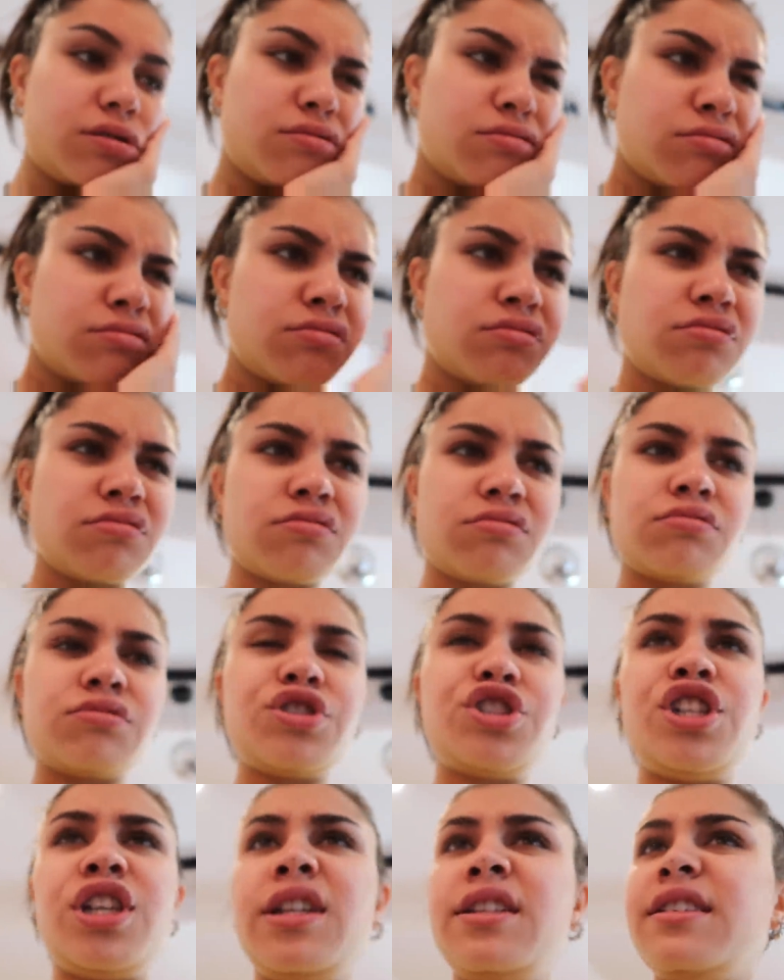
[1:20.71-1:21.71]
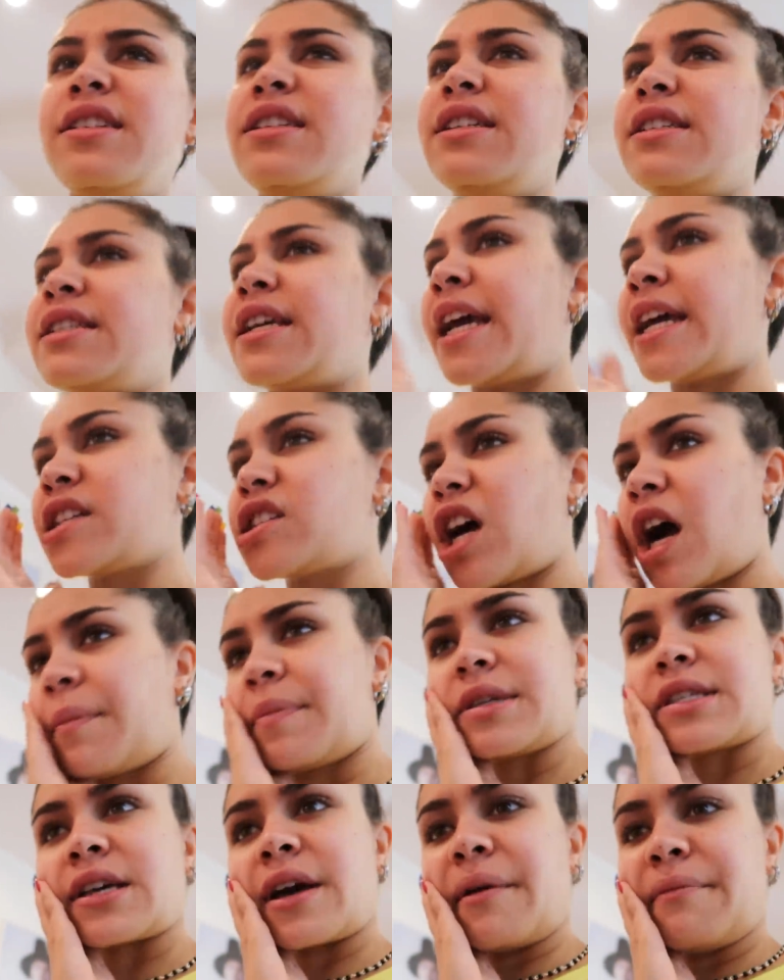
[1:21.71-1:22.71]
Jeans and a tank
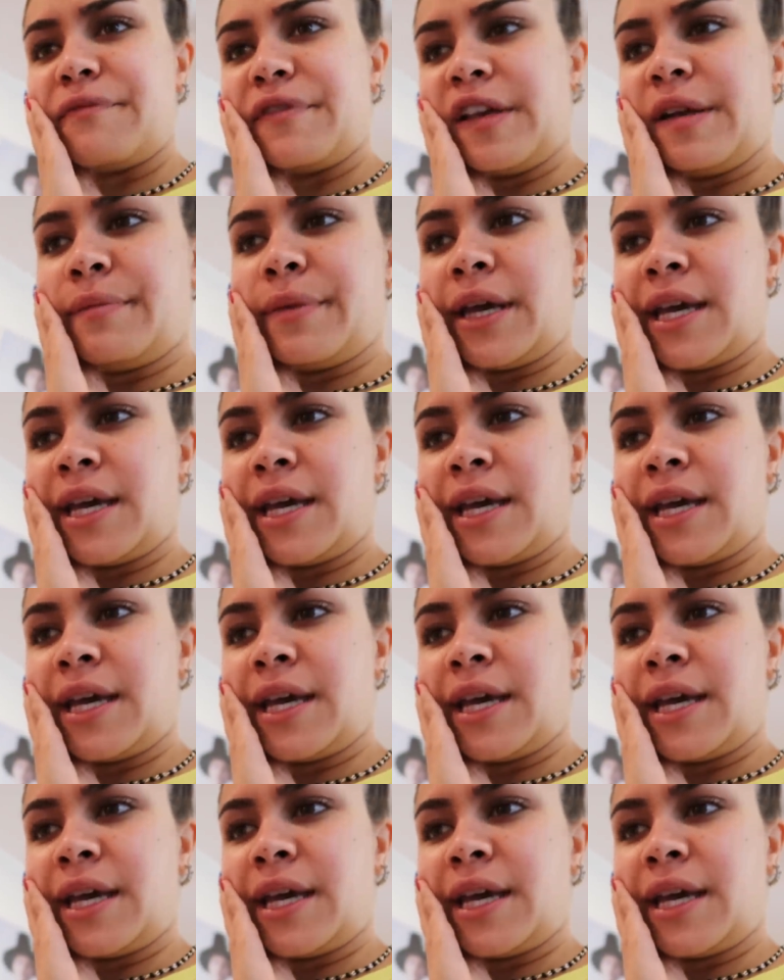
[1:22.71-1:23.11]
top is comfy to